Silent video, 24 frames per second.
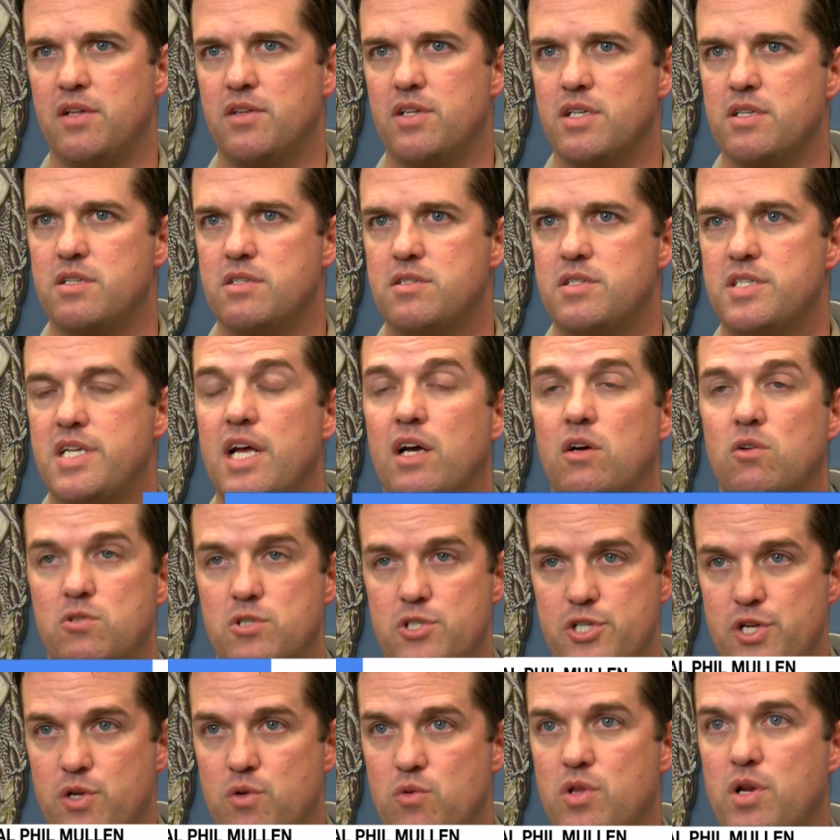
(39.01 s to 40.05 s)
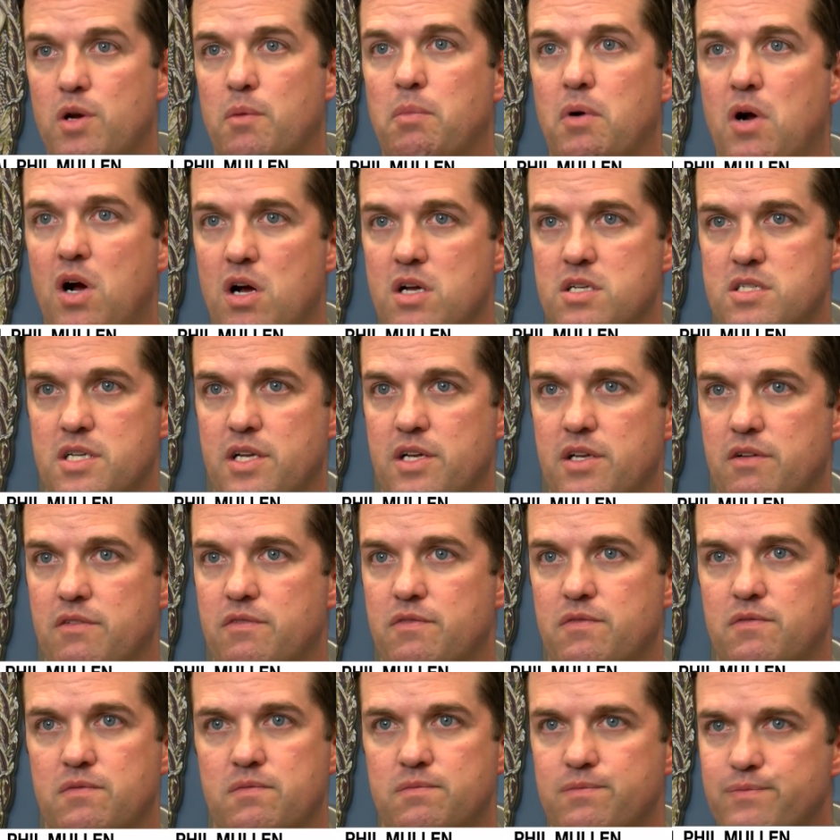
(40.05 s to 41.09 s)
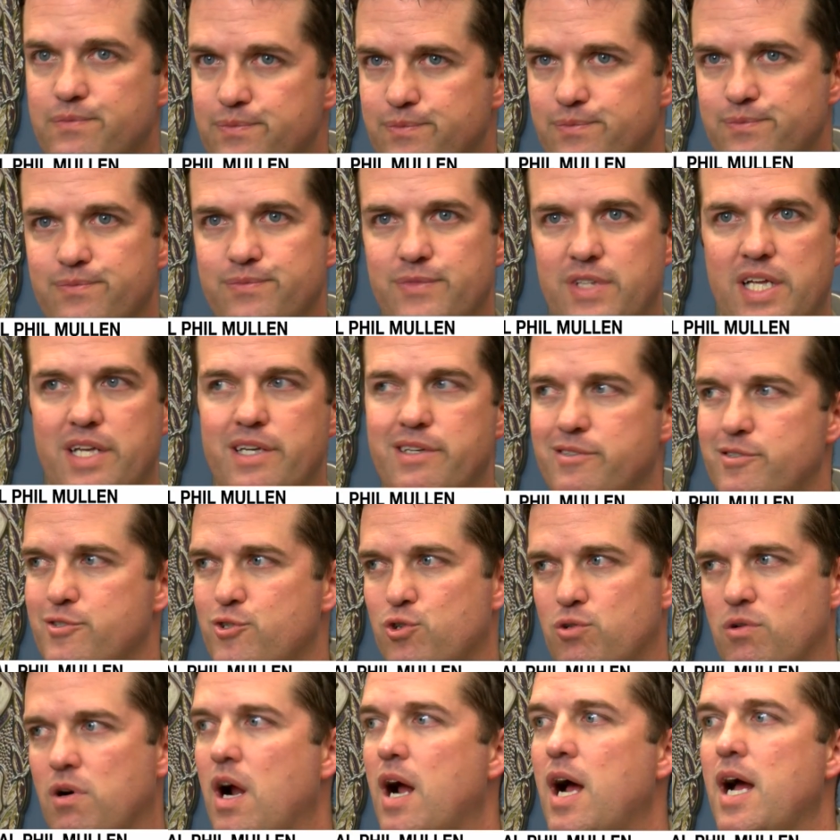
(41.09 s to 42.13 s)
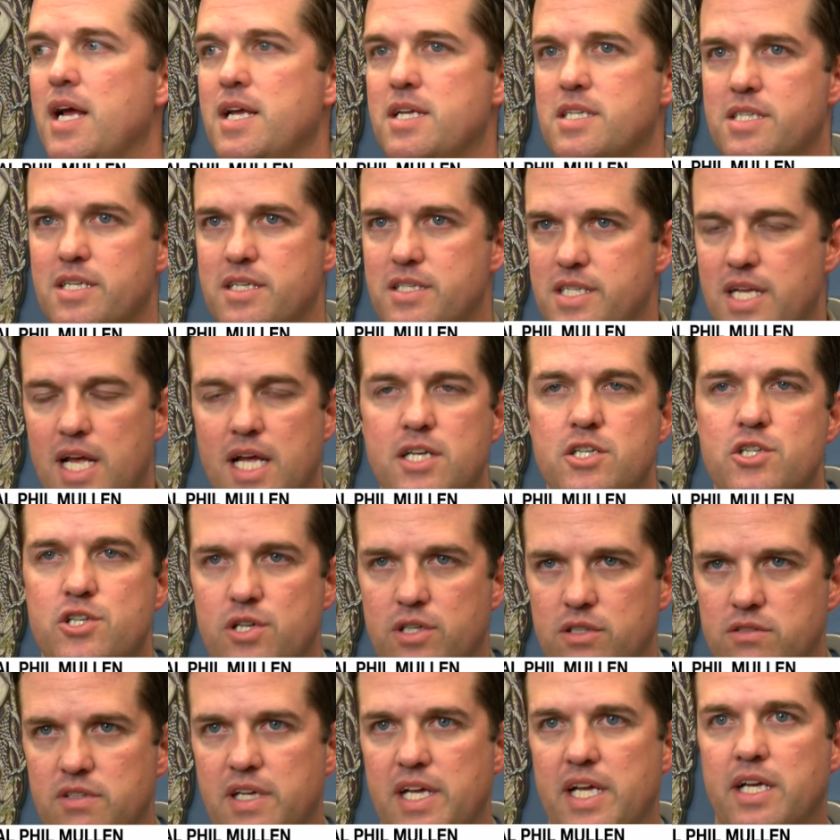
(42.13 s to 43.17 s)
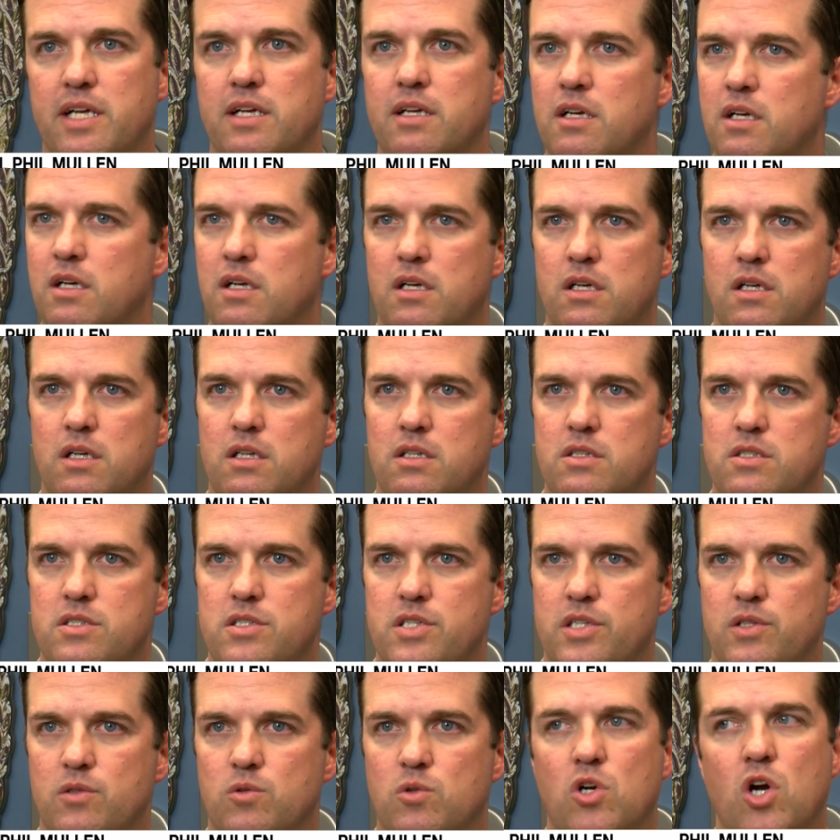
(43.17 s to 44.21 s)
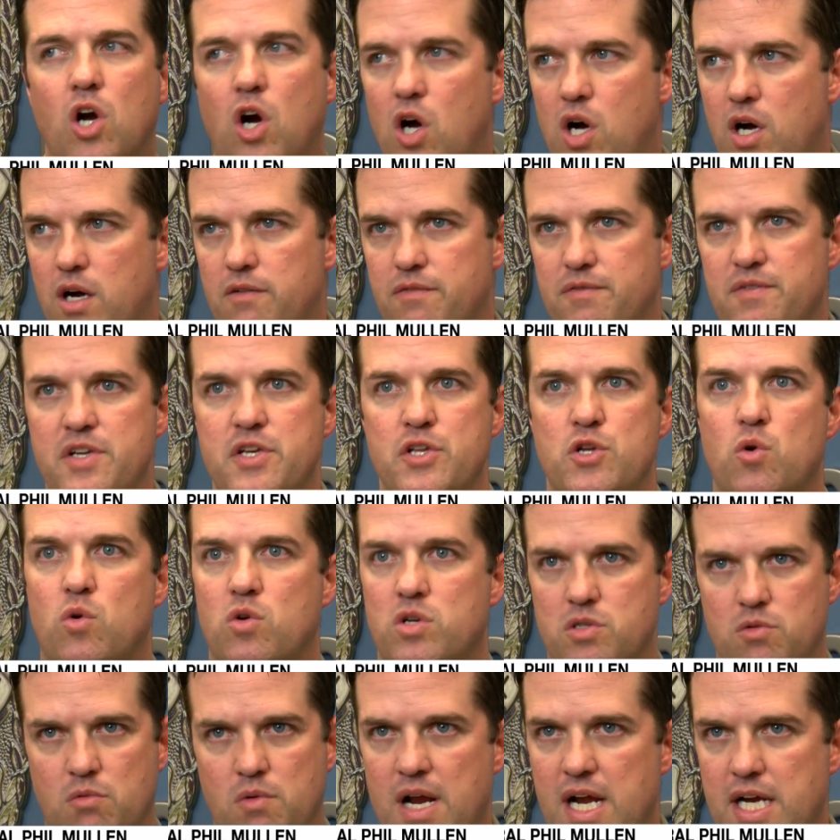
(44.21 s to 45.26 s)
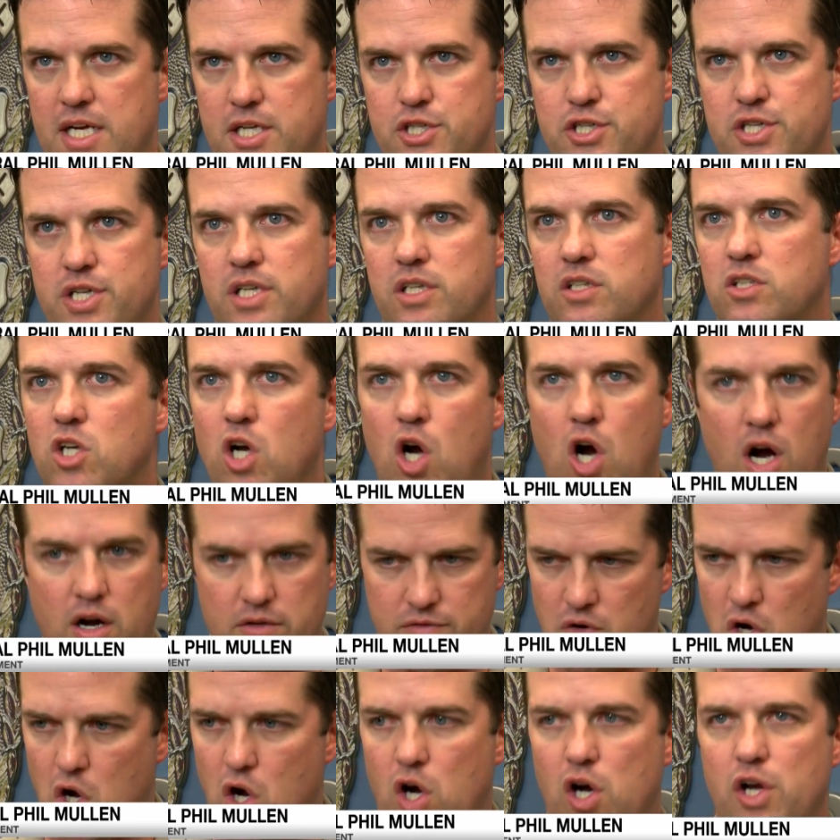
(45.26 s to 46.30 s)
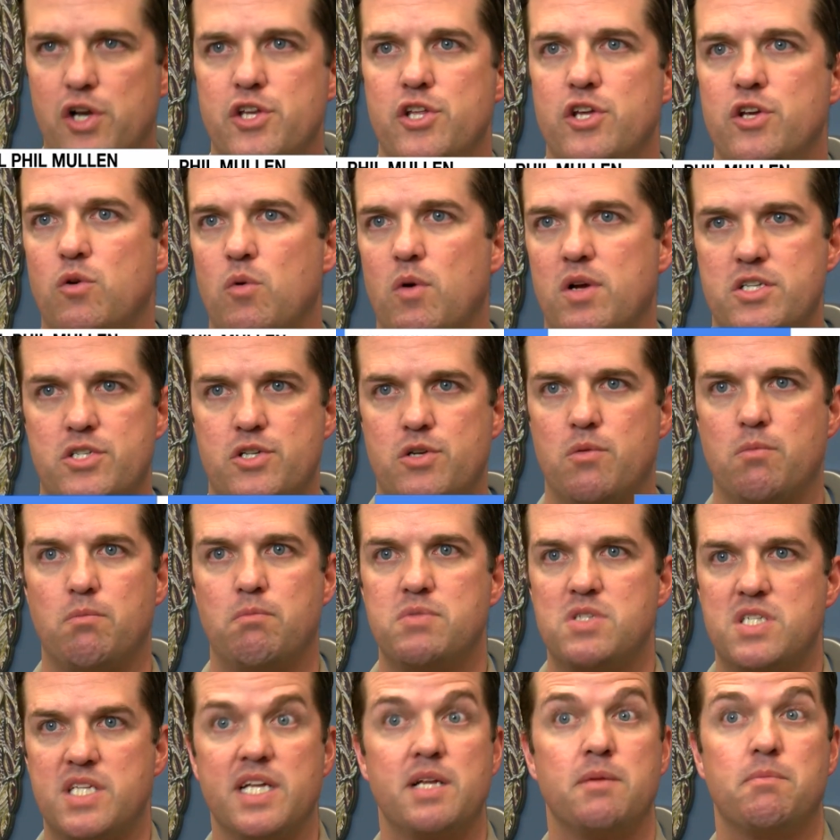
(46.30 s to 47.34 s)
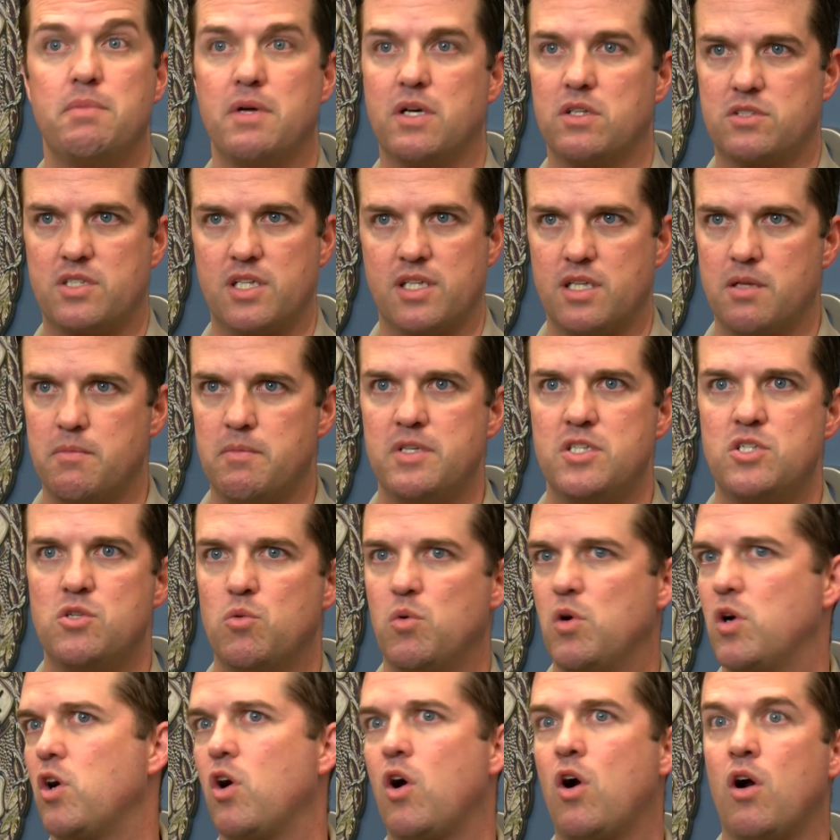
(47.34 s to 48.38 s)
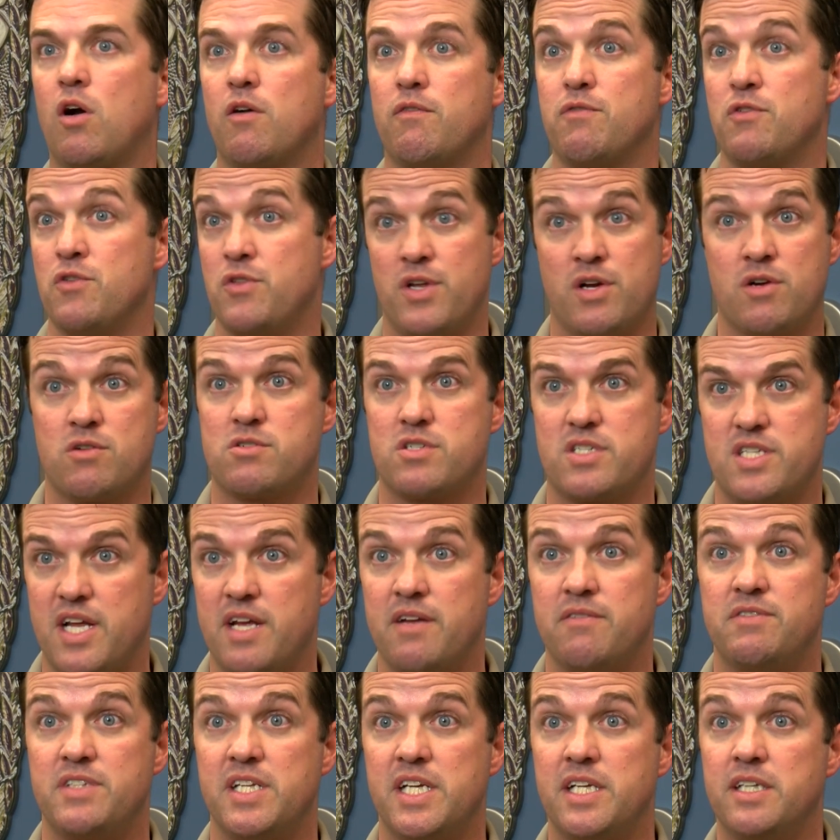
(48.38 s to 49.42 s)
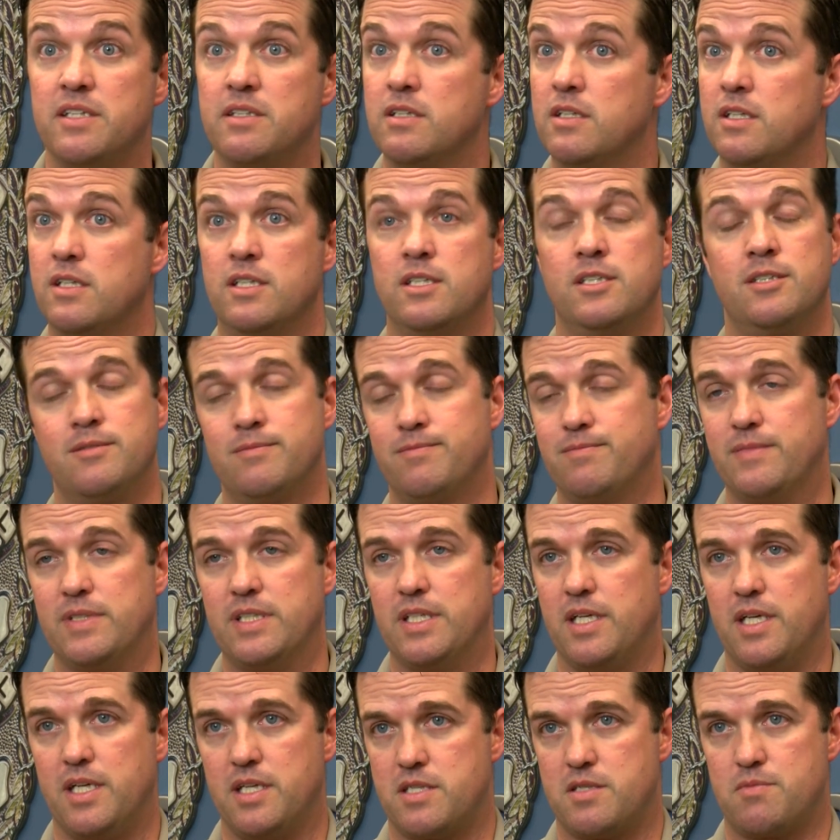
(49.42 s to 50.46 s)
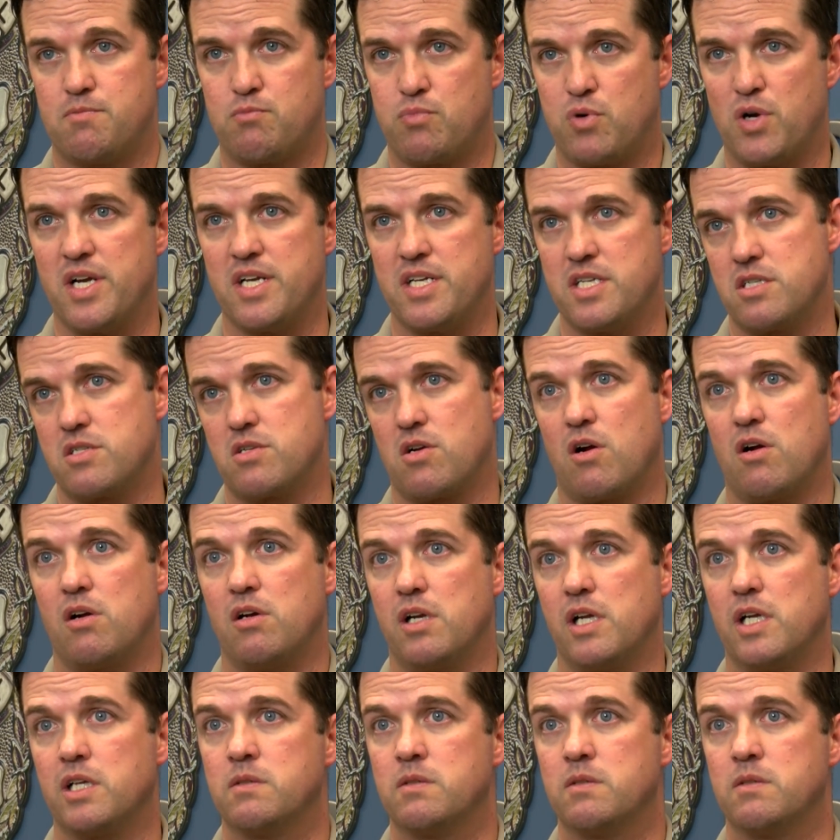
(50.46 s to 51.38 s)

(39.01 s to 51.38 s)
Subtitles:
that tells you they're positive then tries intentionally to cough in your direction, cough on you as you're seatbelting them into a car for their safety, it's pretty disheartening.